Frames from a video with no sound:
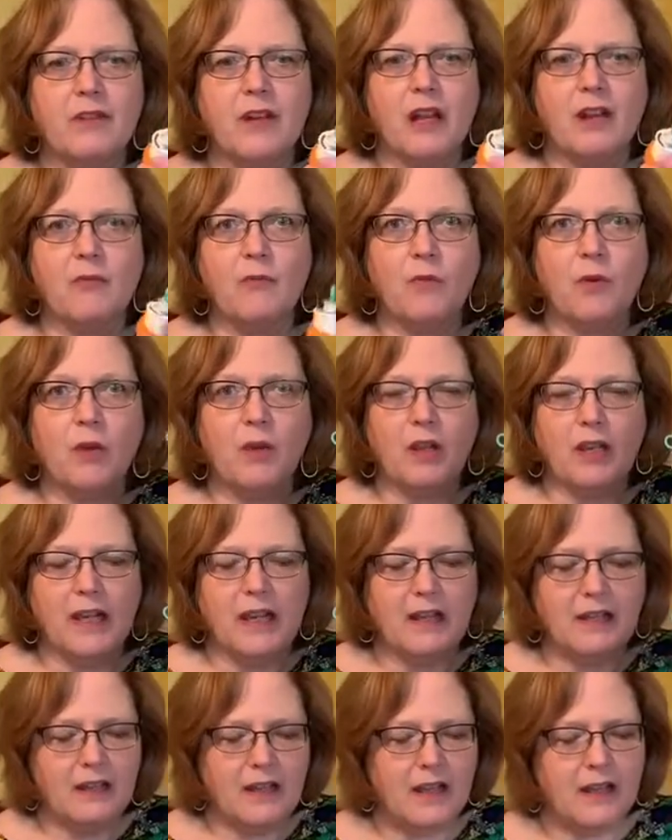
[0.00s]

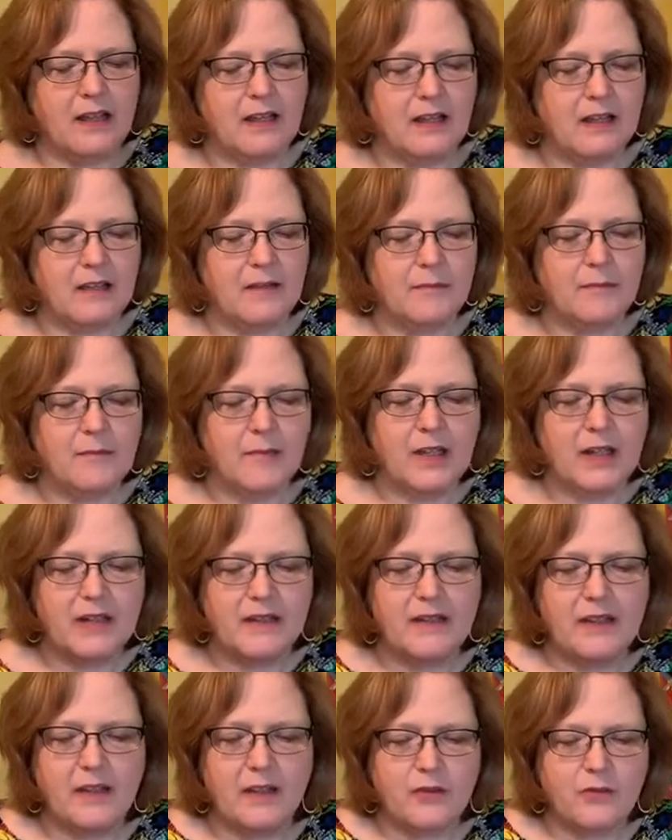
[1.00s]
unrolling um, when
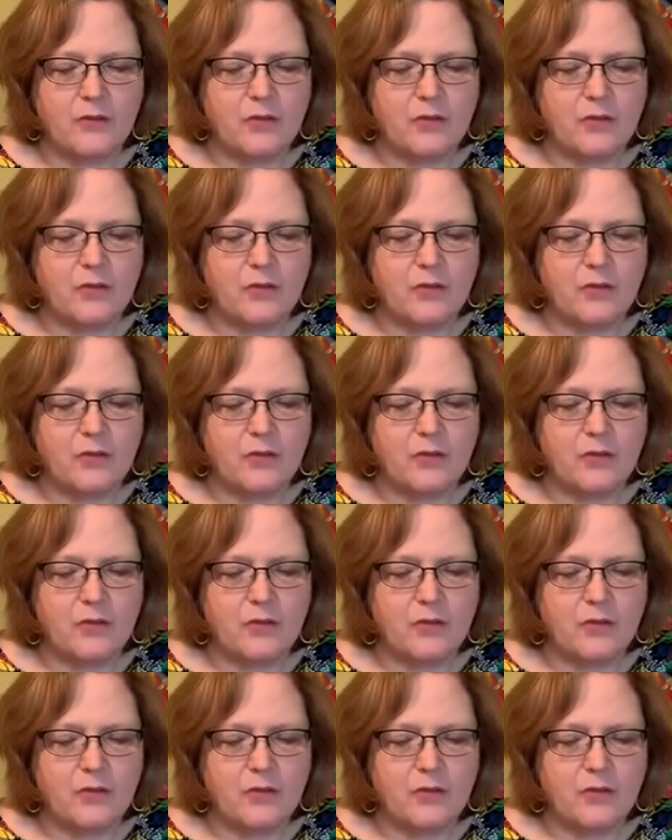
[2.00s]
it's in a